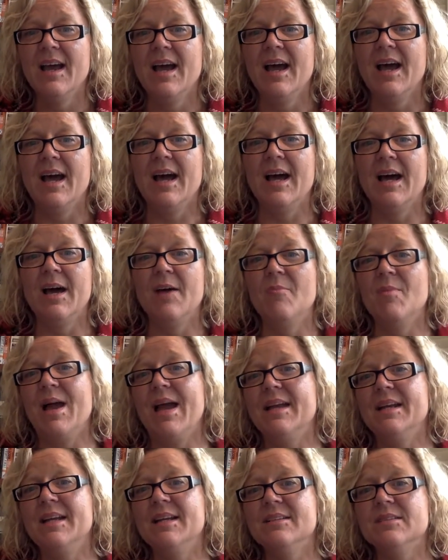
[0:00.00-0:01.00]

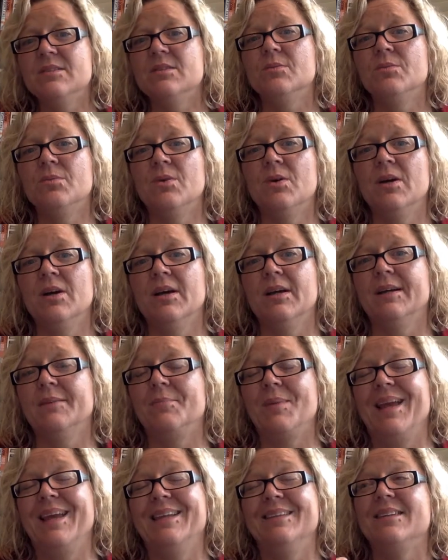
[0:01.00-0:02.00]
And is the work
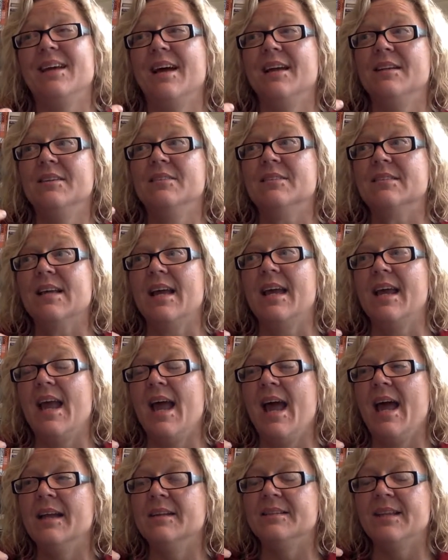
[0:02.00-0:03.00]
being done, say,
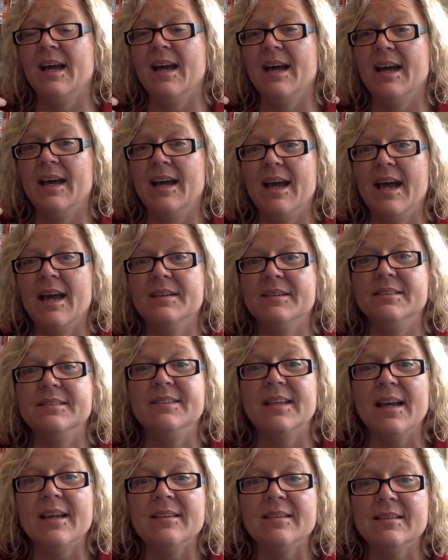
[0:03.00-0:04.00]
at a
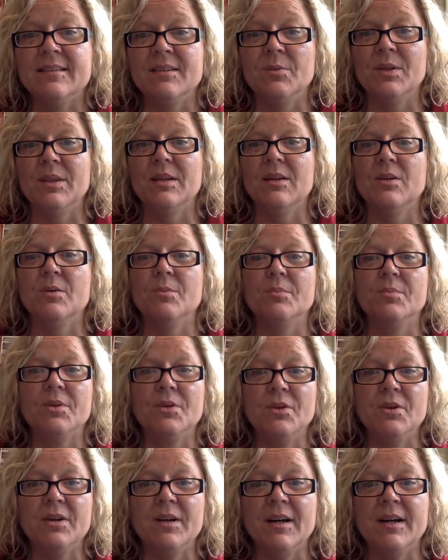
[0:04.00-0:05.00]
desk with a
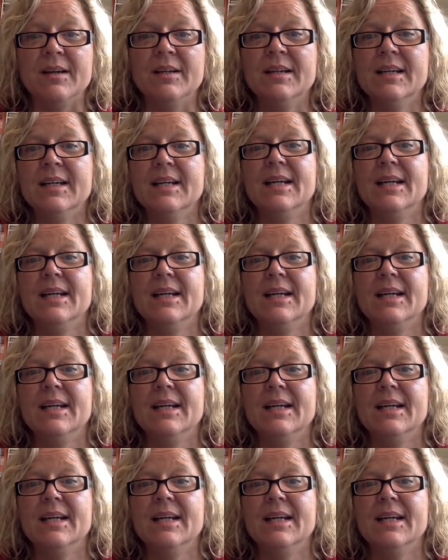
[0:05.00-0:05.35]
computer?